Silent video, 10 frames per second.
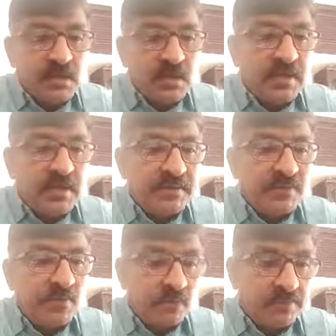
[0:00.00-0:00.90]
and
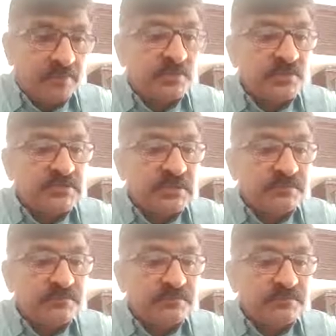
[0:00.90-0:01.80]
oral mucosa,
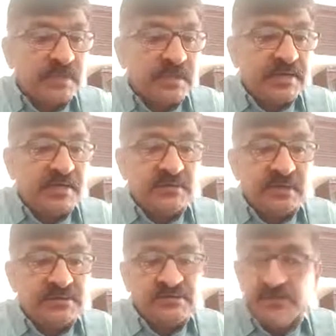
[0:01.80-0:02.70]
edema
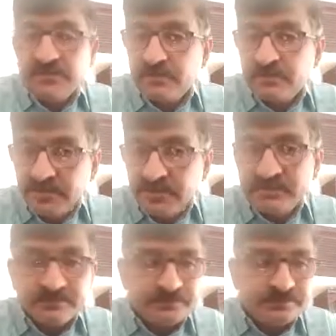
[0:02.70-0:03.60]
and gingival
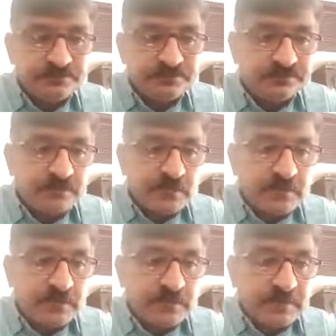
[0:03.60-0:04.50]
bleeding.
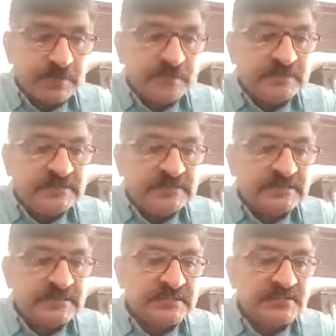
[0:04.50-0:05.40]
Initial
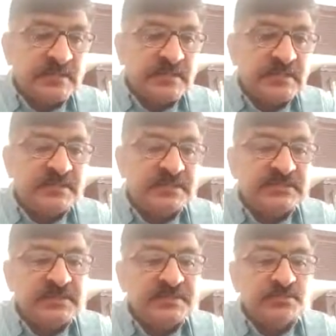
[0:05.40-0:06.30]
stage is multiple
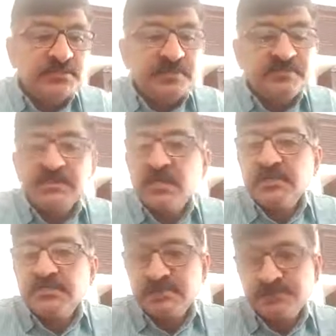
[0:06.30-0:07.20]
discrete superficial
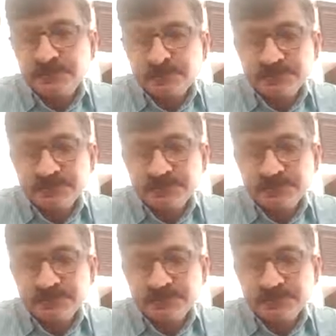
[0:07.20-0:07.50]
ulcers